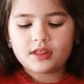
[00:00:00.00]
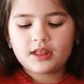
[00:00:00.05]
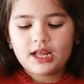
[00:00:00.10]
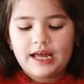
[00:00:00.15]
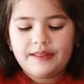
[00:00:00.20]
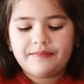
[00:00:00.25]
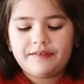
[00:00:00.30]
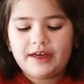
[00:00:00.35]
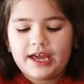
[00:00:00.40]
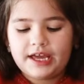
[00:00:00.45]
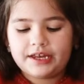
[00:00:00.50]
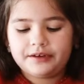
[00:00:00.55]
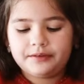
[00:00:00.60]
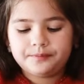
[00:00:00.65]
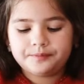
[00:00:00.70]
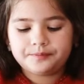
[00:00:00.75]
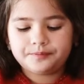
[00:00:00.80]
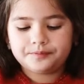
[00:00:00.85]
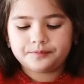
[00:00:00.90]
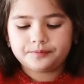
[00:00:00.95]
and then
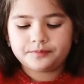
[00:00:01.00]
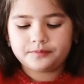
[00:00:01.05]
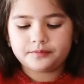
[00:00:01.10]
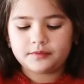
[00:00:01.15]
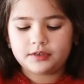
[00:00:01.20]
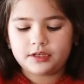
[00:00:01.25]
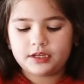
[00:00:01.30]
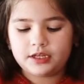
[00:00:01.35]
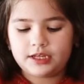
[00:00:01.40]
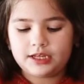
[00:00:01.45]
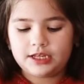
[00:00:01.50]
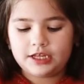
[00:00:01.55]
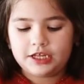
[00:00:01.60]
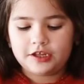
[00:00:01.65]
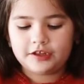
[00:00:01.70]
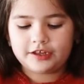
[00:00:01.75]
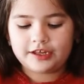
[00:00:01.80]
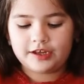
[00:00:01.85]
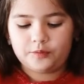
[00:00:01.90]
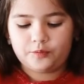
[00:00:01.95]

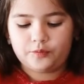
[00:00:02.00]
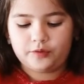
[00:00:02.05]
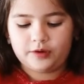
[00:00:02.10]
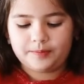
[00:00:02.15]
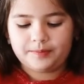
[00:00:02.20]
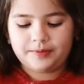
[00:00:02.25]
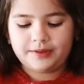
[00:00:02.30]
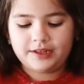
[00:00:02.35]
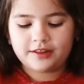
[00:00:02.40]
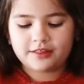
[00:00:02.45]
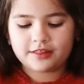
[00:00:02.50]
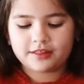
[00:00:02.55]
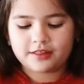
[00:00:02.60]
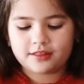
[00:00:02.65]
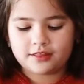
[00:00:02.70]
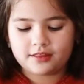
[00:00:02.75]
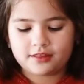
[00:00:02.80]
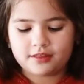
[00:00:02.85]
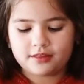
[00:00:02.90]
you get 1 piece,